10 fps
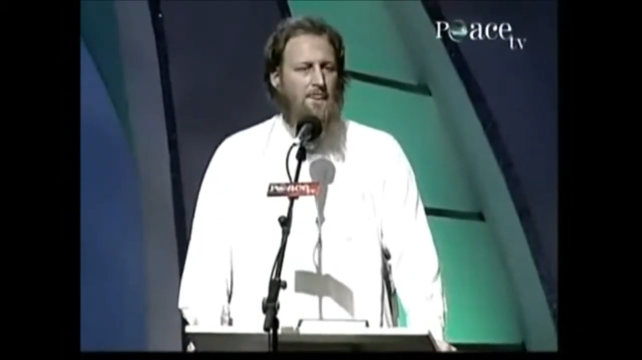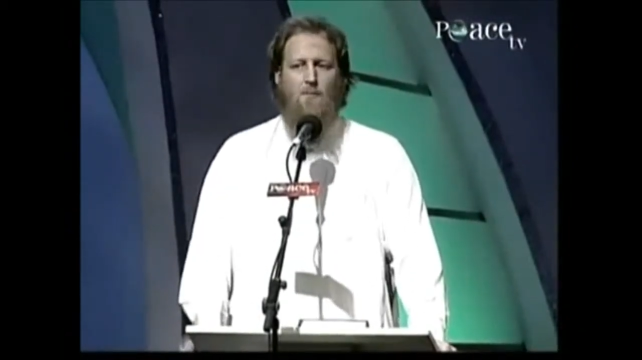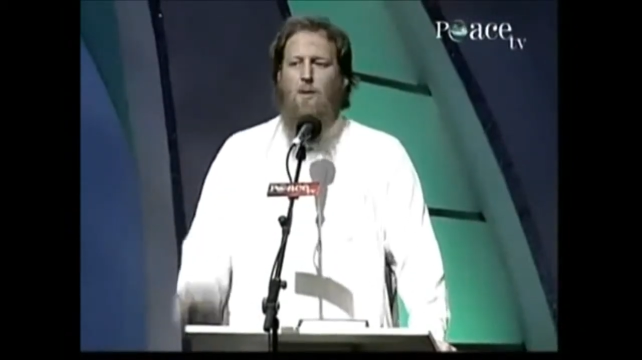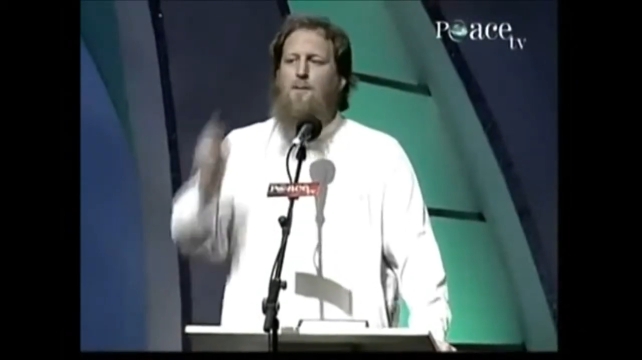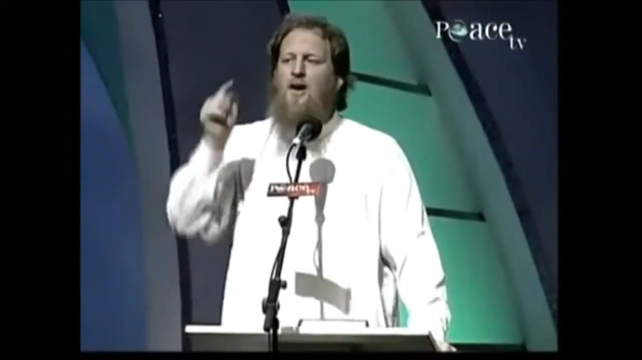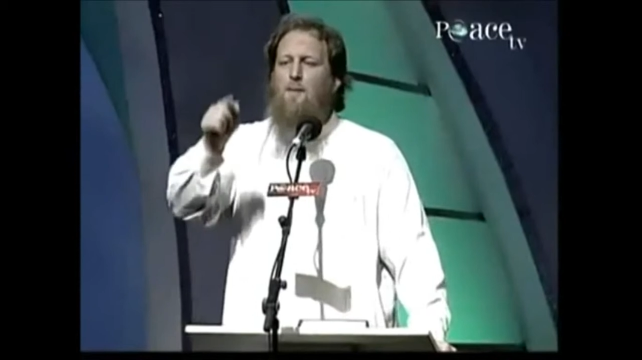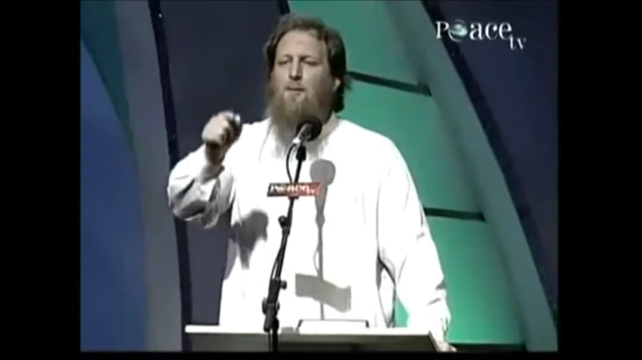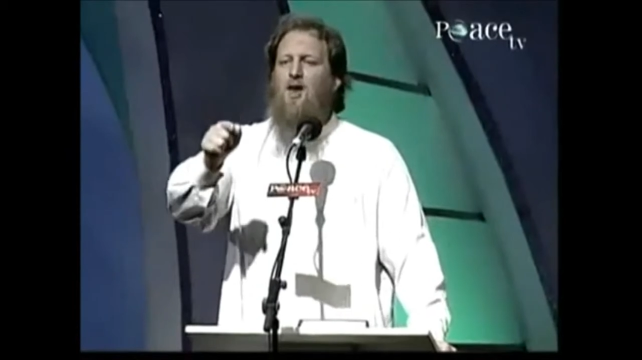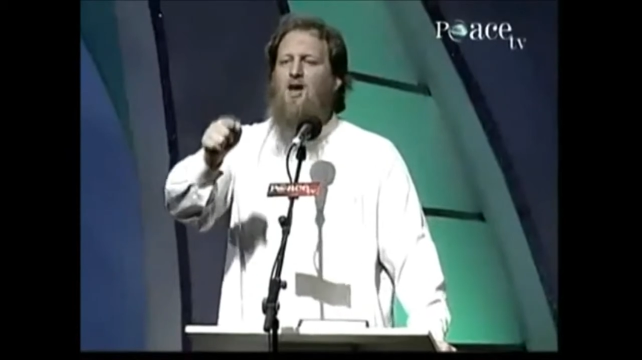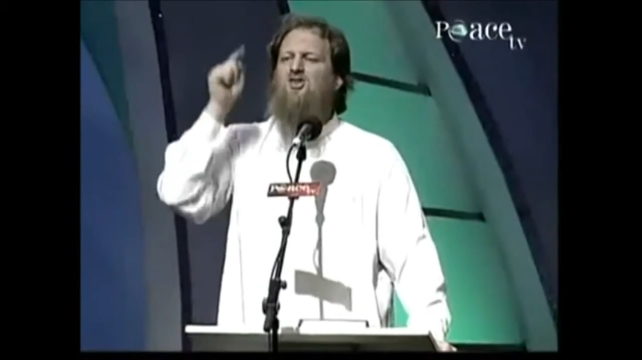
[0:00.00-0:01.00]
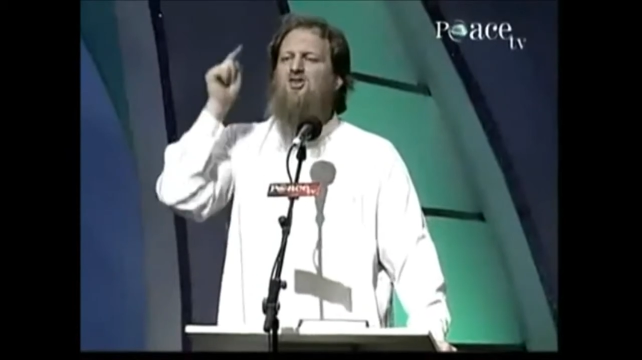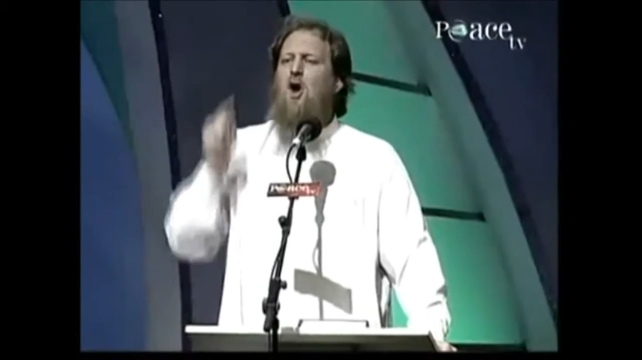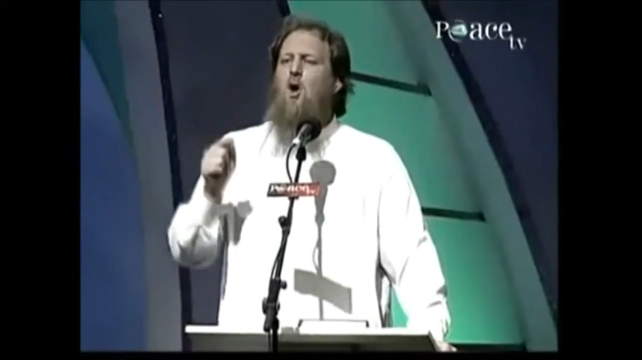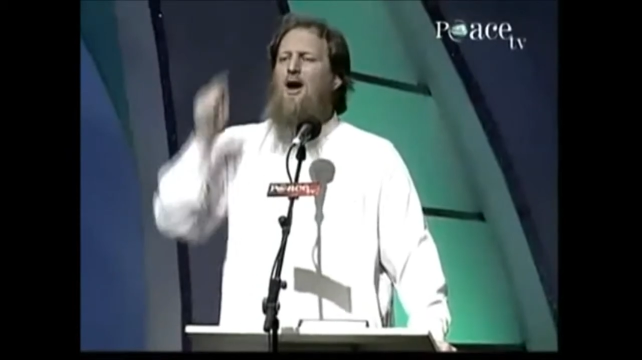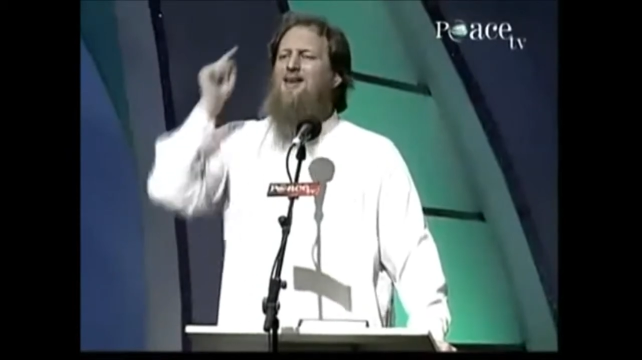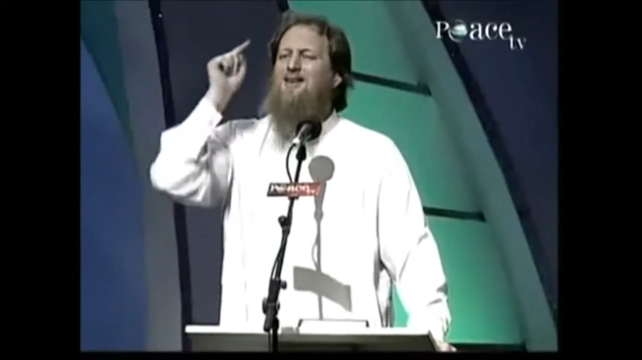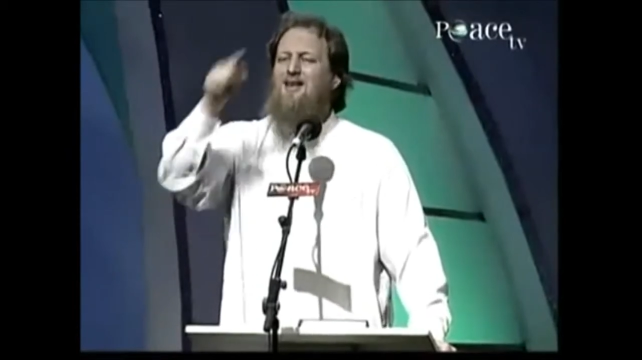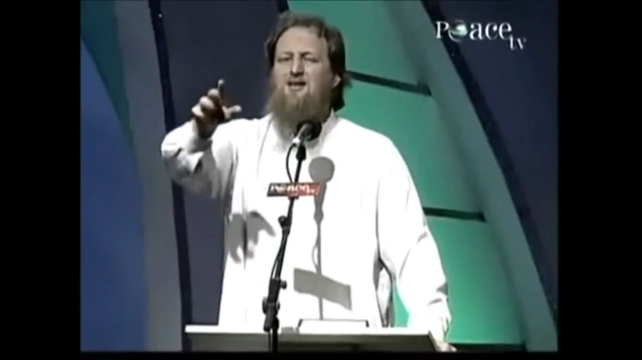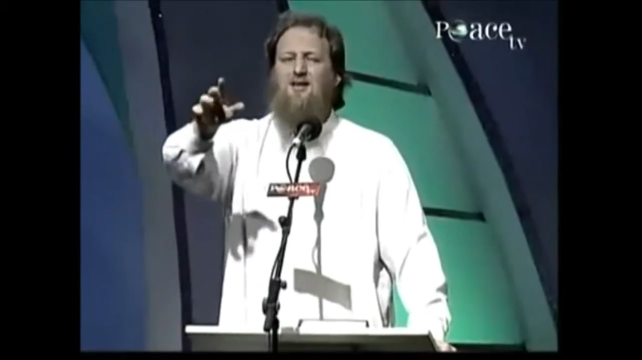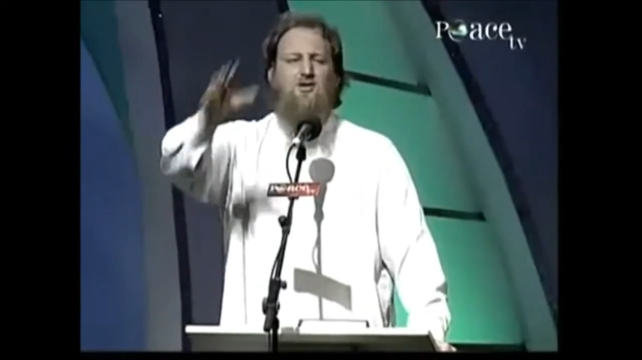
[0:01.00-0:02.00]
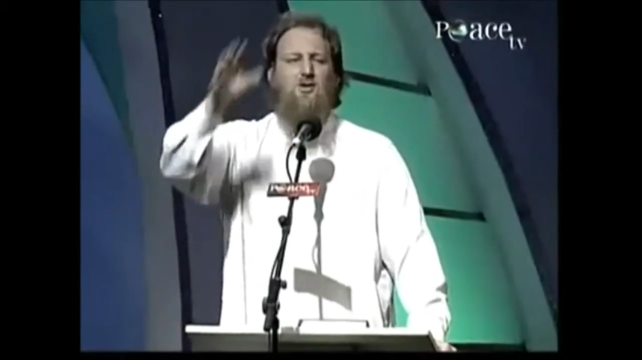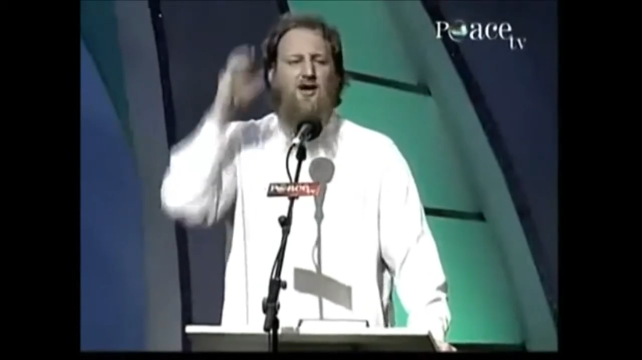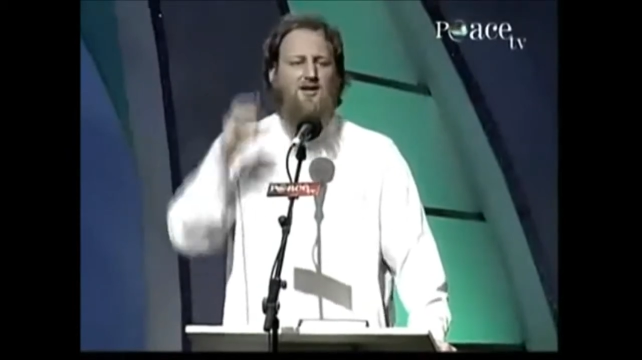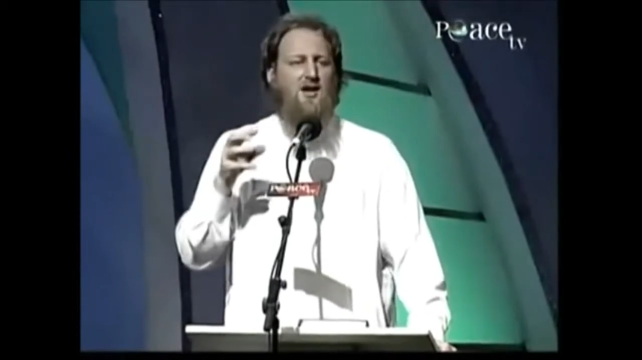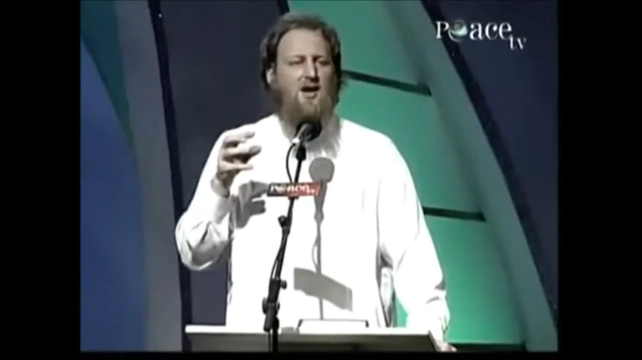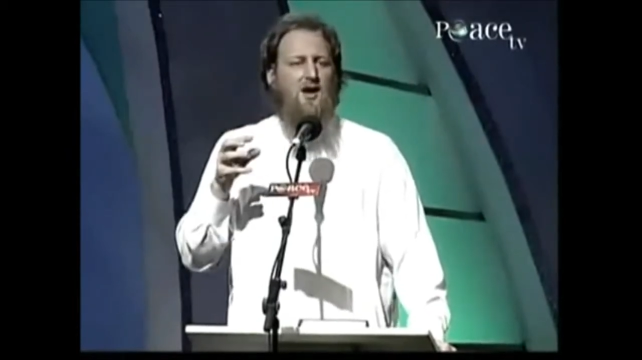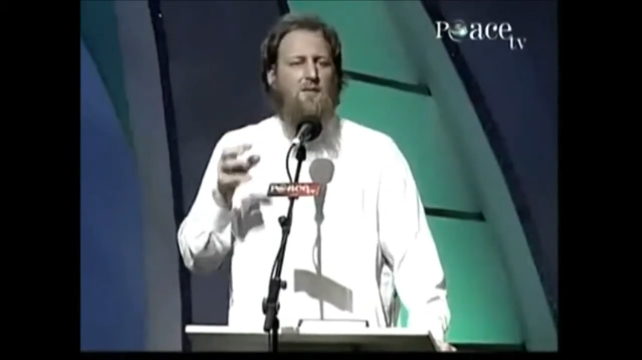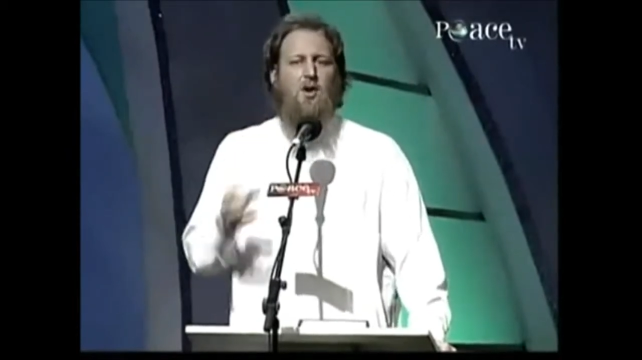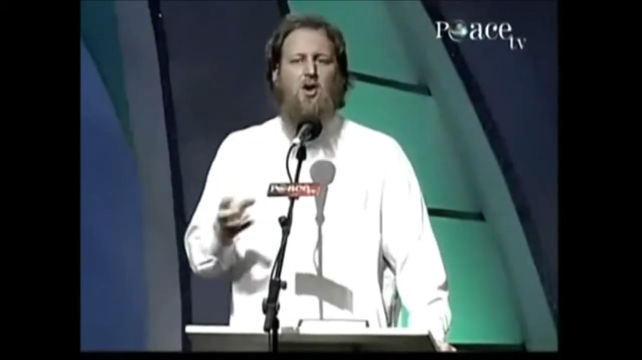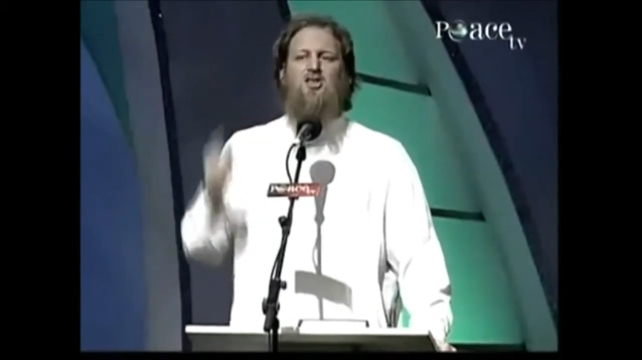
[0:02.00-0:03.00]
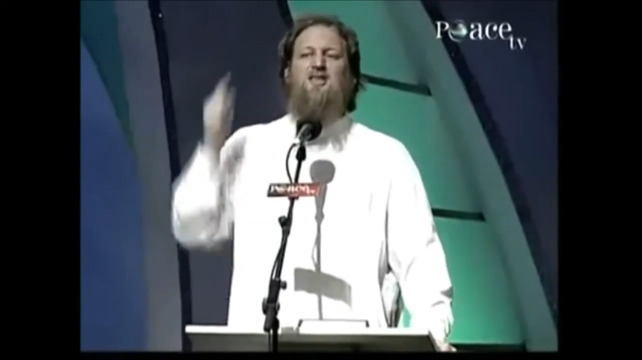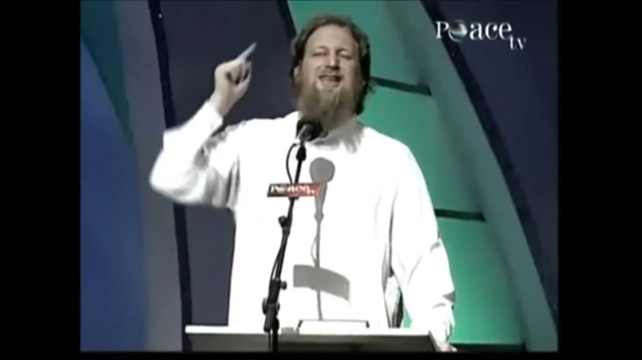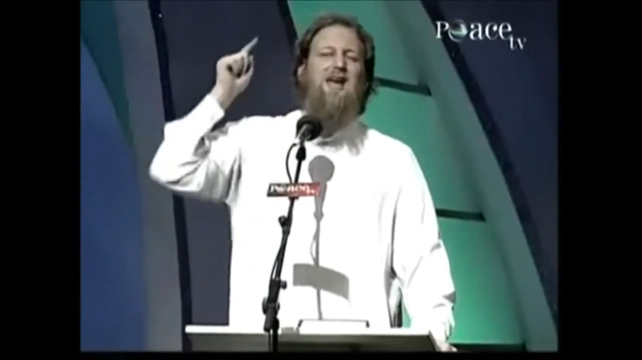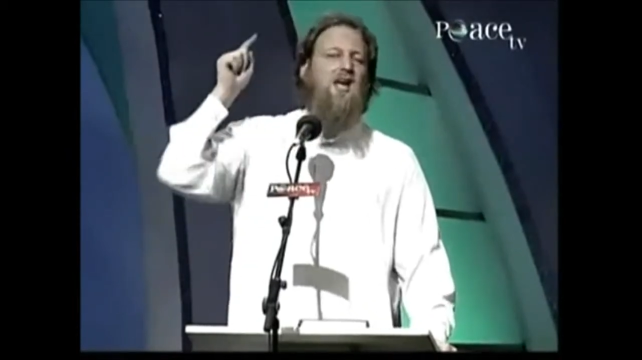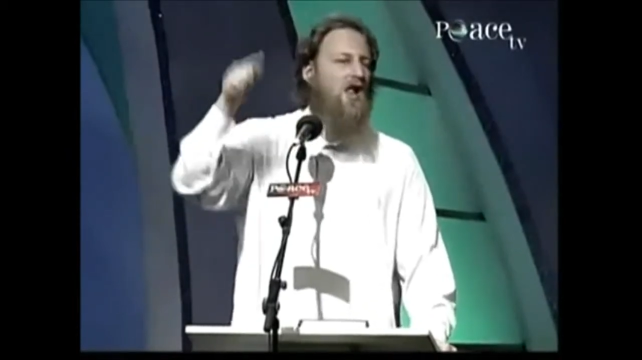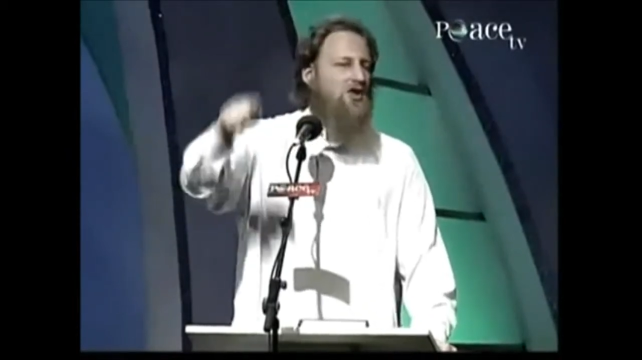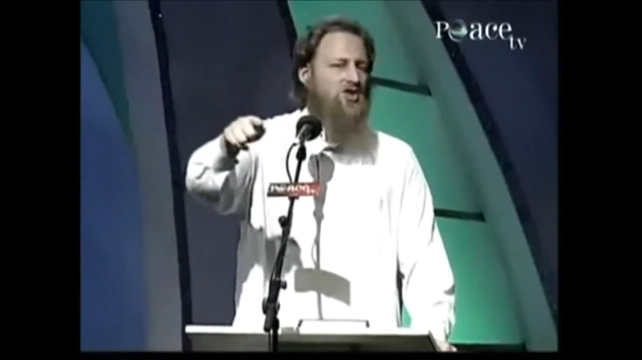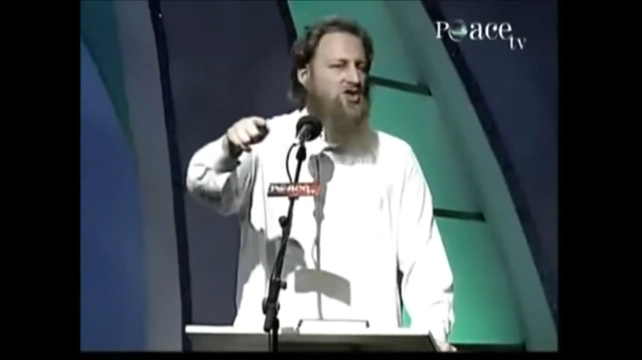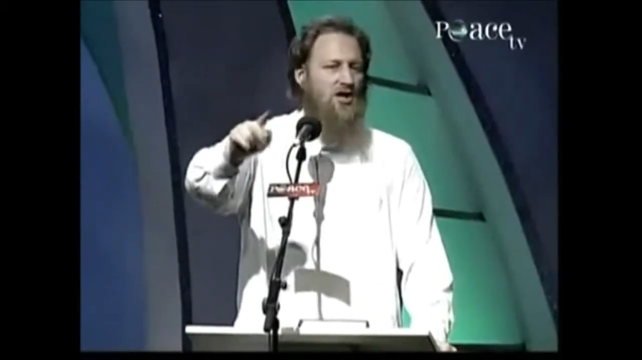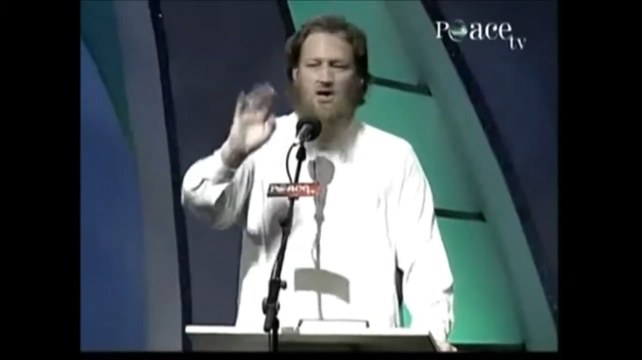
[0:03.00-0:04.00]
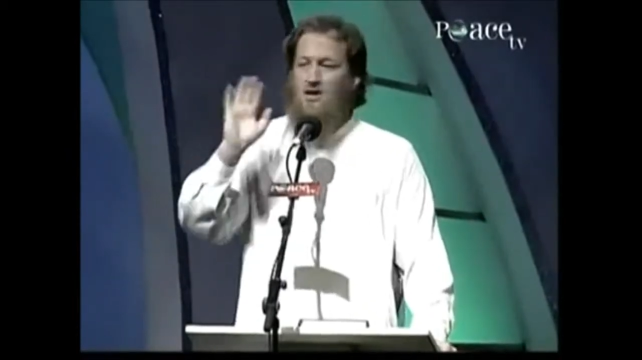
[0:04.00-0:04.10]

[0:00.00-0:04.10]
But people are so addicted to it because it's their culture.